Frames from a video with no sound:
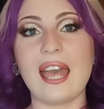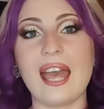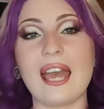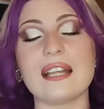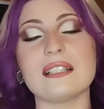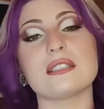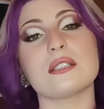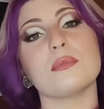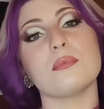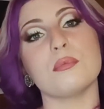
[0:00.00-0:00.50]

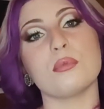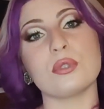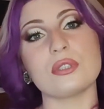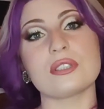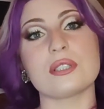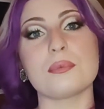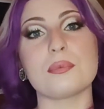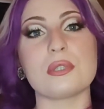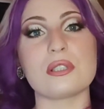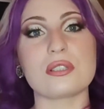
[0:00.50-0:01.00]
and
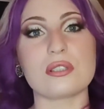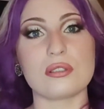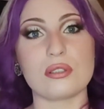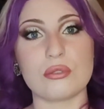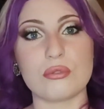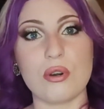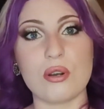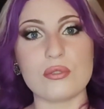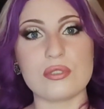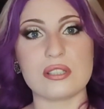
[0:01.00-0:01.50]
multiple
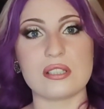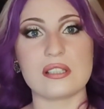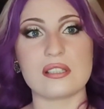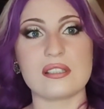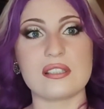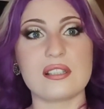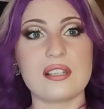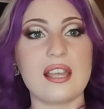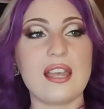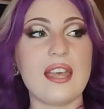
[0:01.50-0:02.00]

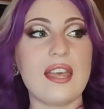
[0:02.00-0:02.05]
sclerosis.